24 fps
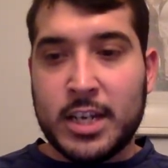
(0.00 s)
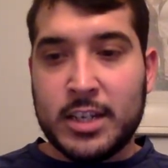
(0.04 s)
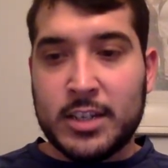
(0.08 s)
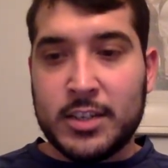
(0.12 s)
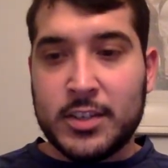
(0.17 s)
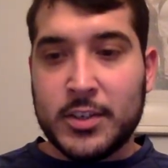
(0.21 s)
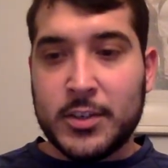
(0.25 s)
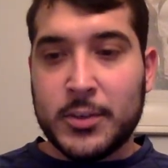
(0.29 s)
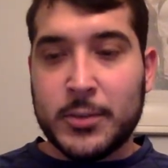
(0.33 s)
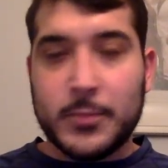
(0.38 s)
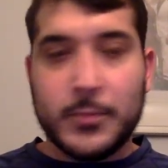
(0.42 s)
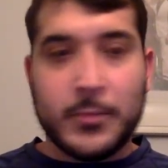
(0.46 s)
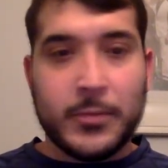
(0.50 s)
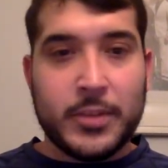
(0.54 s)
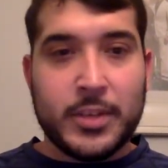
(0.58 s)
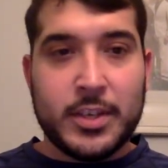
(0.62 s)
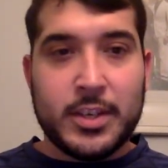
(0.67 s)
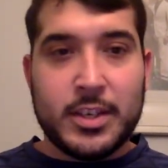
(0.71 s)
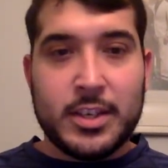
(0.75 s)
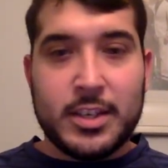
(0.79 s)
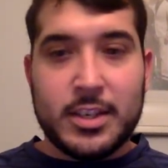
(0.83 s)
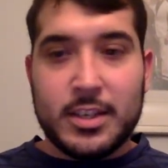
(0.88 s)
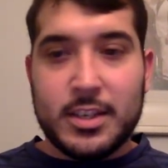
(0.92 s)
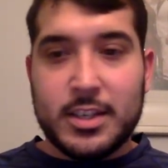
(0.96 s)
So
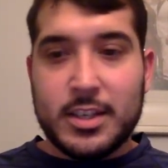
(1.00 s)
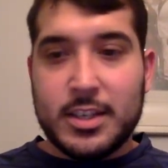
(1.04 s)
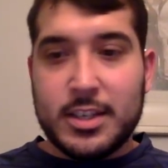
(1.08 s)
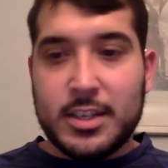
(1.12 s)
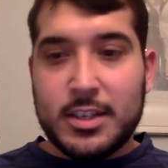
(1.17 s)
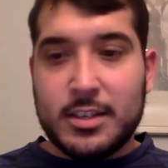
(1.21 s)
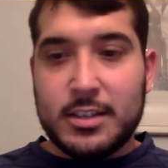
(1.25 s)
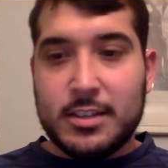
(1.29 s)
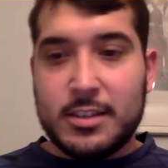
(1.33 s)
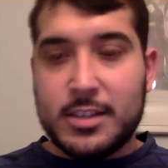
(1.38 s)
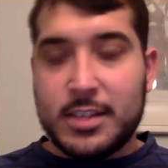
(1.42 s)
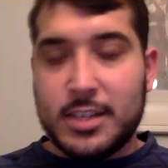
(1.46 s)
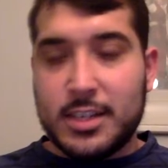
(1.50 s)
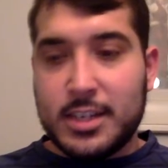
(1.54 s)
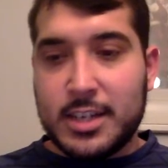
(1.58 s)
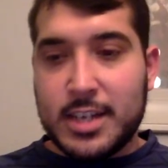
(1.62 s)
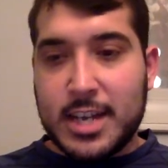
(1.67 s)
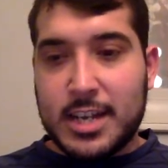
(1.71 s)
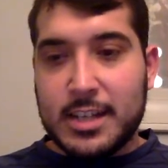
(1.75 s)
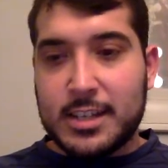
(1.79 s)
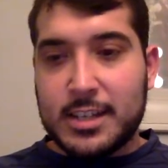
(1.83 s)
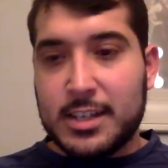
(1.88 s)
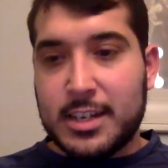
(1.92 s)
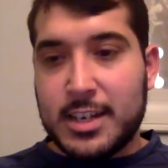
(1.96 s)
see you
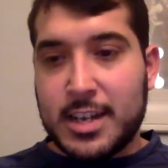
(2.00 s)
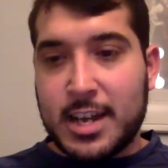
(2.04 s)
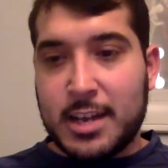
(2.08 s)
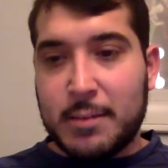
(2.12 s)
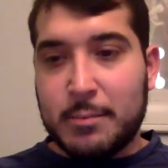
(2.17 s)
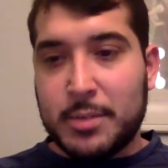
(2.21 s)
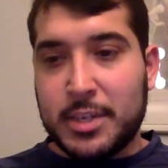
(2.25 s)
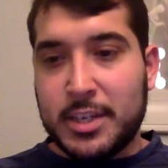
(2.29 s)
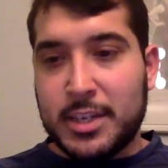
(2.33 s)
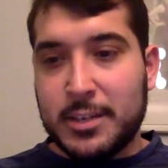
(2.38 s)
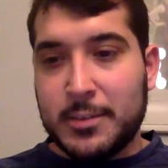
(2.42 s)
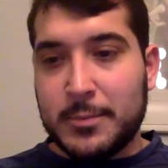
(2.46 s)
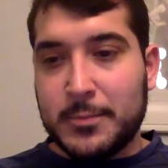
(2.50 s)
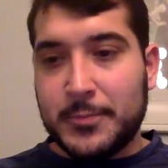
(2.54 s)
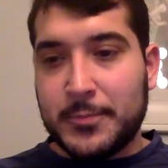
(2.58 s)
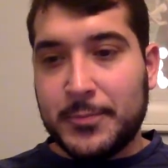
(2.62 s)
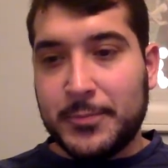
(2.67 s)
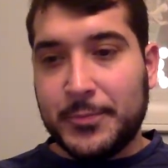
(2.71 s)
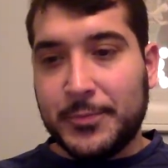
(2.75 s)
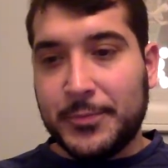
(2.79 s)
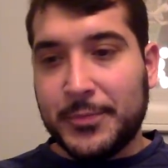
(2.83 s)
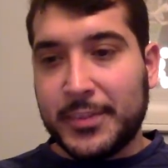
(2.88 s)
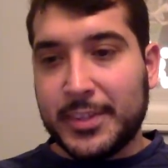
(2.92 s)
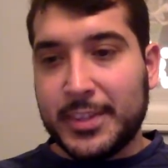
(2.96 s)
guys at 9 p.m.
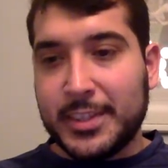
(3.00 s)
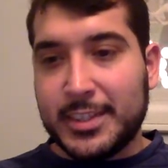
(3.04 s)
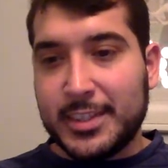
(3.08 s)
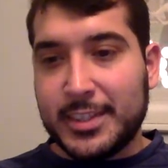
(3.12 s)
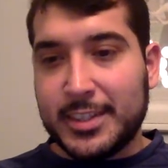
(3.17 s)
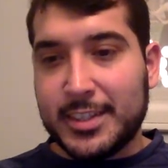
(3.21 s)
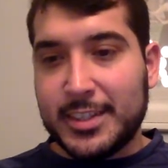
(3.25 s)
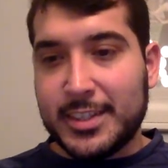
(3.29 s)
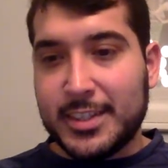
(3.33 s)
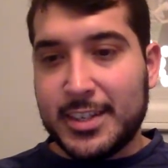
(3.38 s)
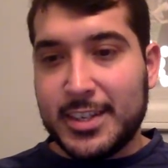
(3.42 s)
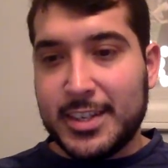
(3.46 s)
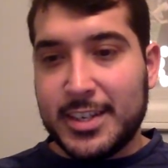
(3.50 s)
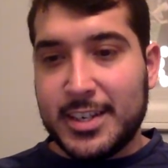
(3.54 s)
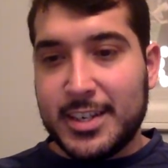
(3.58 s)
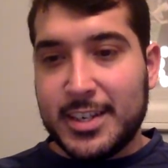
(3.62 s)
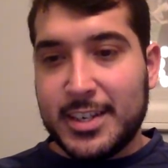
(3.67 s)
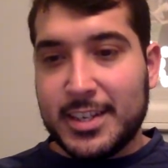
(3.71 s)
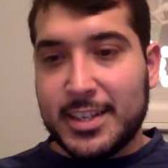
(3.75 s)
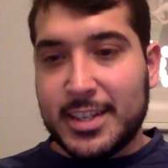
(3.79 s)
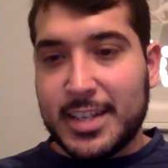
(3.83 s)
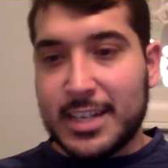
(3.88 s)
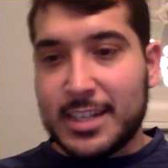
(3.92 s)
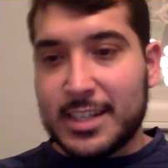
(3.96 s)

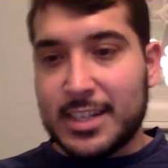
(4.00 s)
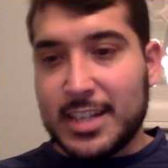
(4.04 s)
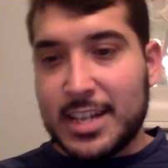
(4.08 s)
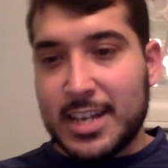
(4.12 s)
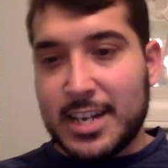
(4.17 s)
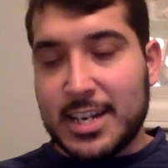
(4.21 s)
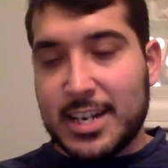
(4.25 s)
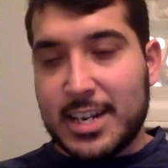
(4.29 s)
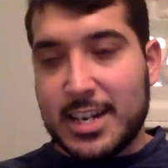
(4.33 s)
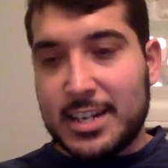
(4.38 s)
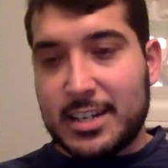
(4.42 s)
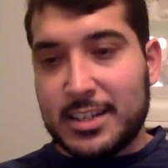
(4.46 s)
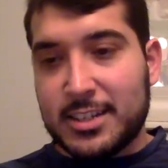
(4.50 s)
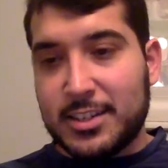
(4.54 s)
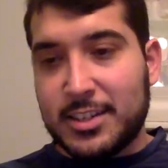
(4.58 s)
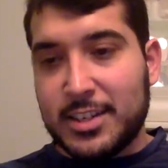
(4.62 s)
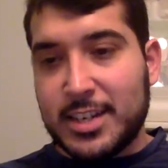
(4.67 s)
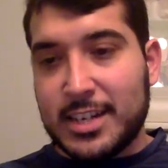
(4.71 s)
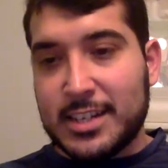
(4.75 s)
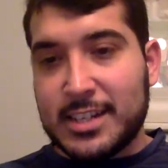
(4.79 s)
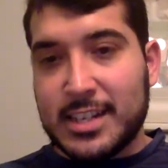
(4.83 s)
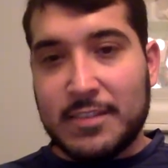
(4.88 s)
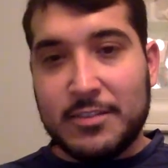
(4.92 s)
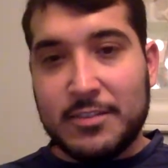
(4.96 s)
Thanks a lot, guys. You
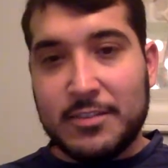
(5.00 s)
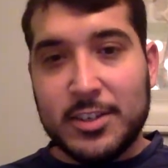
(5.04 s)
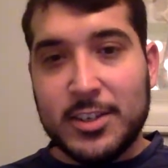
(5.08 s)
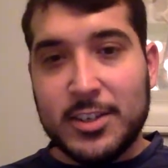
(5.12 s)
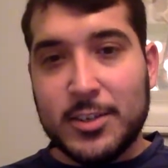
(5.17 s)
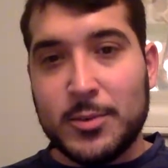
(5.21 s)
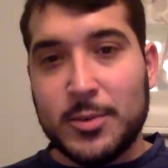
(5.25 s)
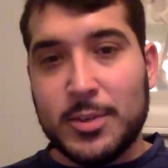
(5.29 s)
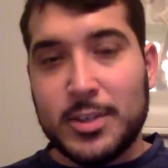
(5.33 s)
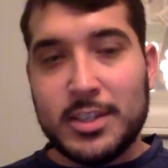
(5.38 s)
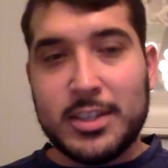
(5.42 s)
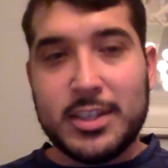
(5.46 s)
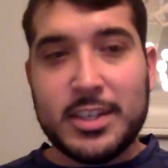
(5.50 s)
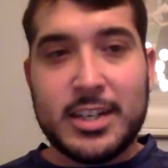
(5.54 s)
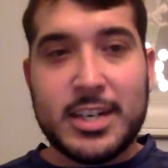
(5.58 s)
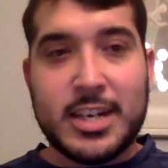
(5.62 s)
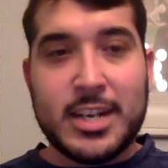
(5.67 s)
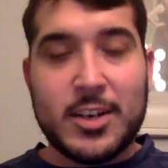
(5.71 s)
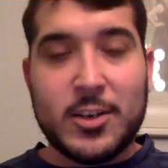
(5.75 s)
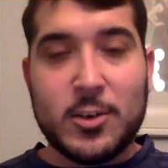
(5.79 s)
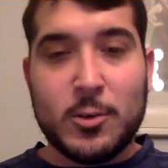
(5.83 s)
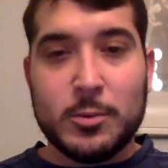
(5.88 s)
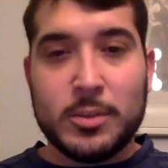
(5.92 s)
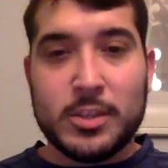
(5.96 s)
guys have a good one, and I
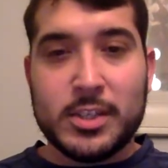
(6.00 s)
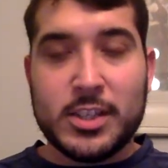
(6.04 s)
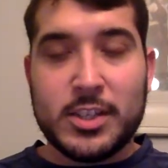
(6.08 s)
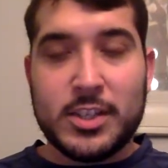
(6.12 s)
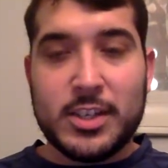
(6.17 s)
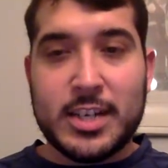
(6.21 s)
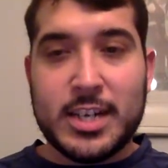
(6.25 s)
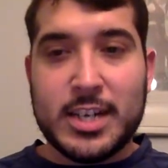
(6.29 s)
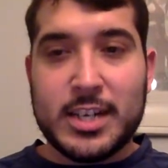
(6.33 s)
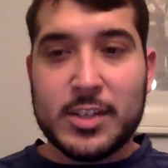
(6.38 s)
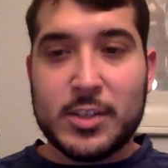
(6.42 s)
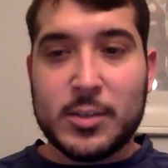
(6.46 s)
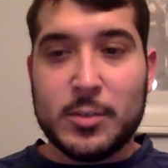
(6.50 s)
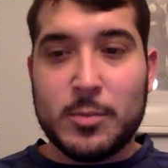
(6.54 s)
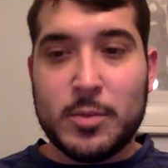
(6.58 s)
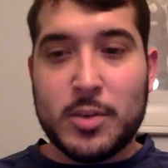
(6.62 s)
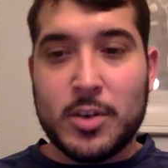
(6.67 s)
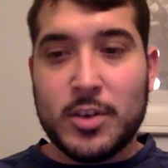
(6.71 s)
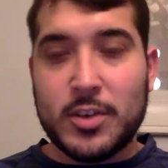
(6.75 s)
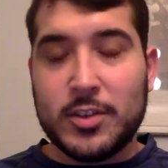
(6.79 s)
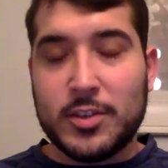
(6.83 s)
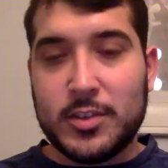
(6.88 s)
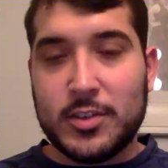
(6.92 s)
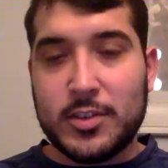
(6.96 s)
hope to see you guys
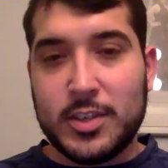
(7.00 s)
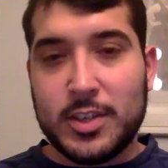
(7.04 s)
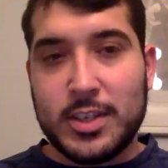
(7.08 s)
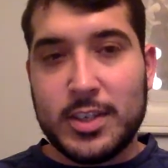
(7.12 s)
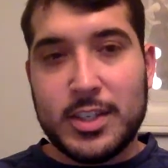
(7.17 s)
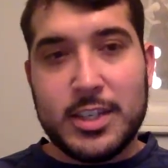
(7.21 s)
tomorrow.